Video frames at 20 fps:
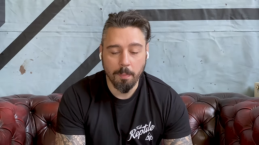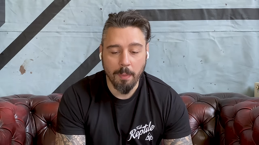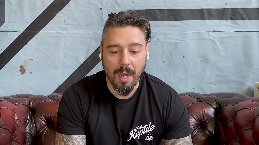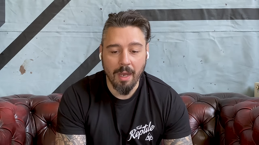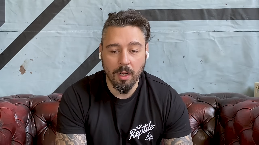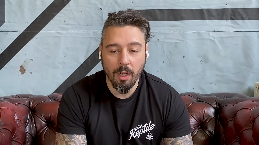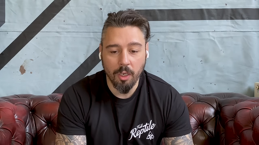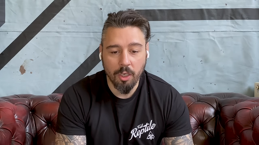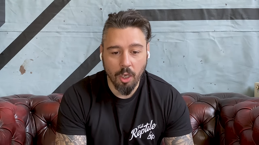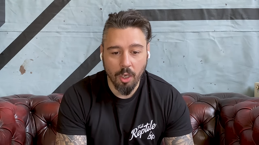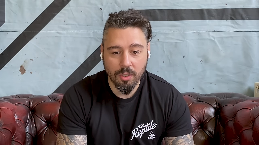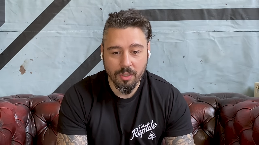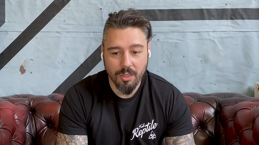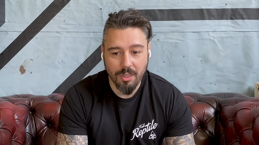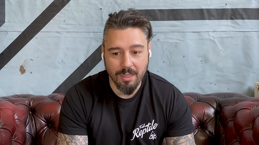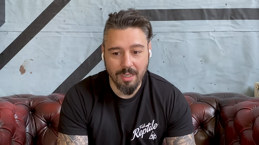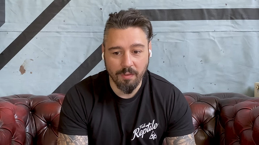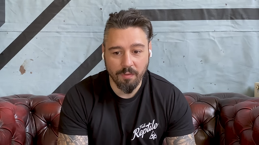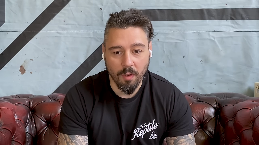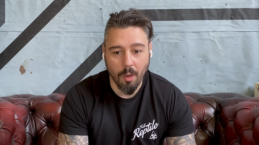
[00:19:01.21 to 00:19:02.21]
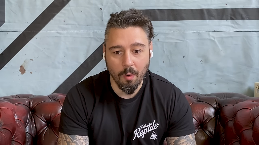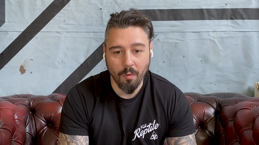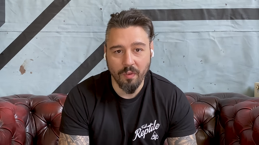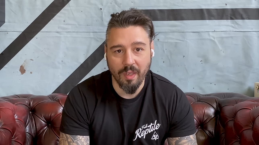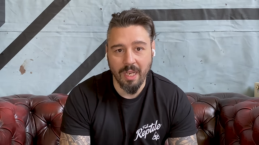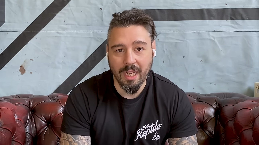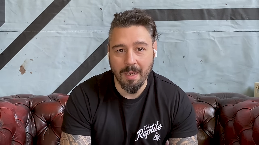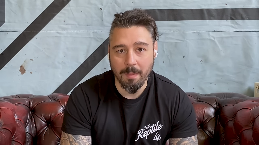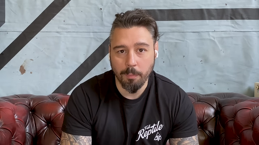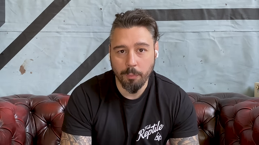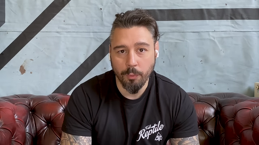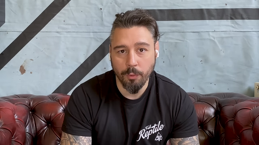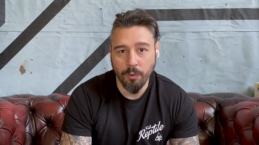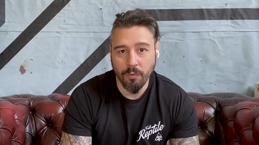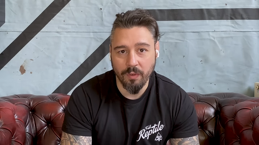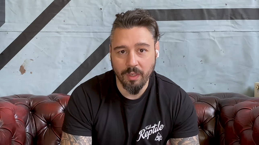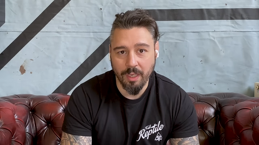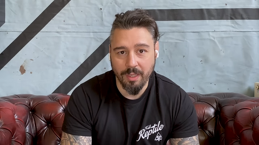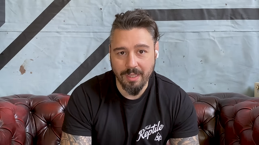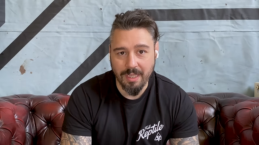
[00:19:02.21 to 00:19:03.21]
Paulo Costa's evolving and
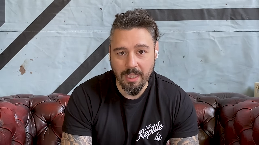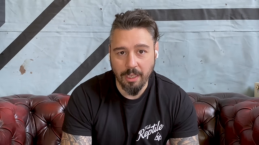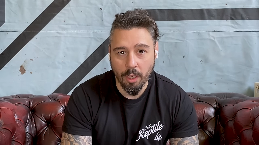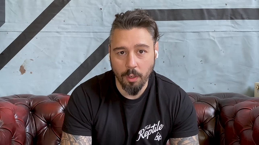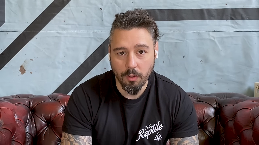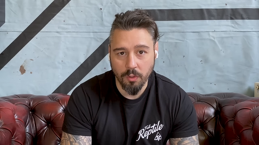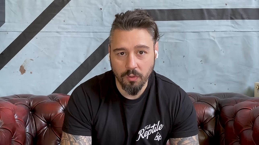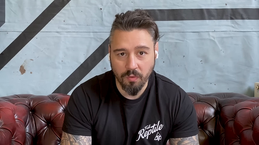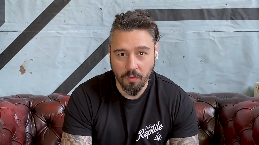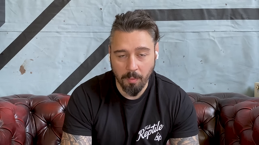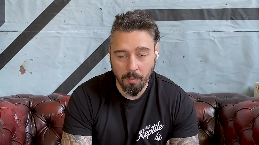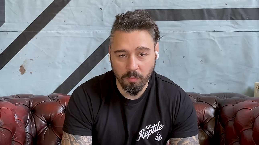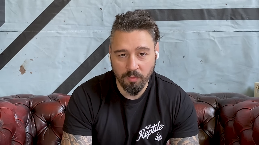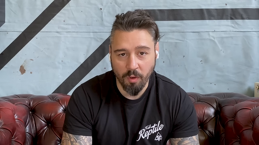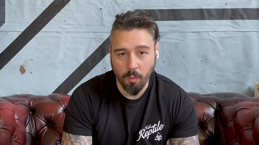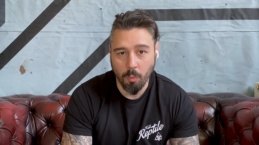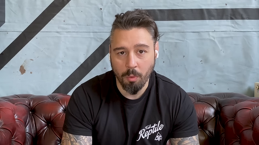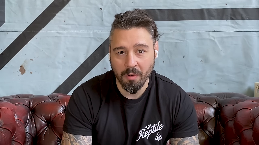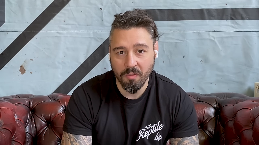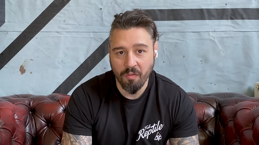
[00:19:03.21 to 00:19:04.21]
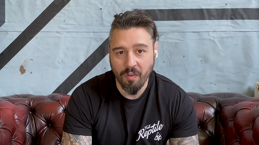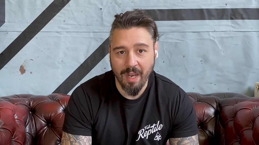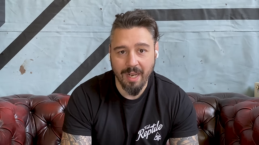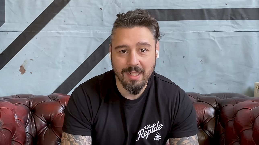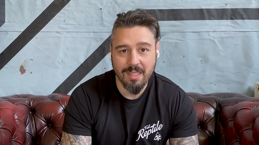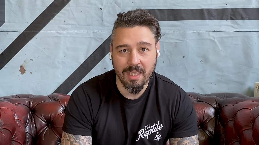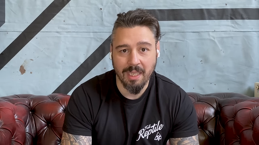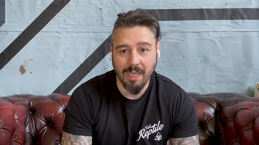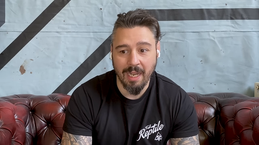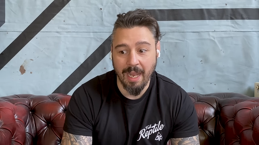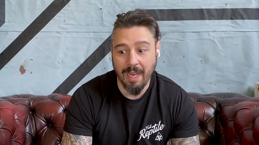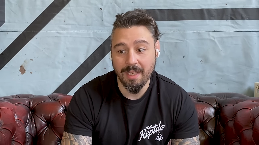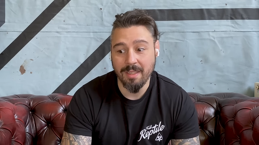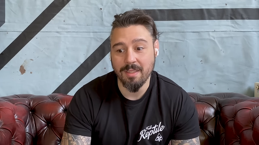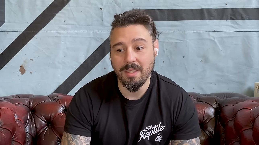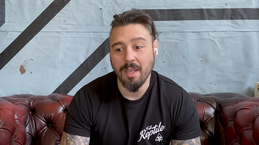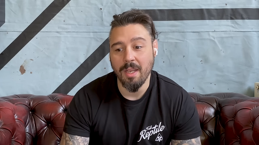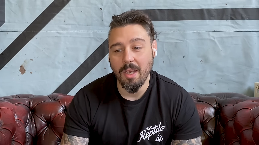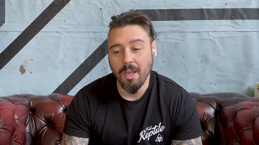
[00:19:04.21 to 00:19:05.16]
improving as he goes from, from one fight to the next.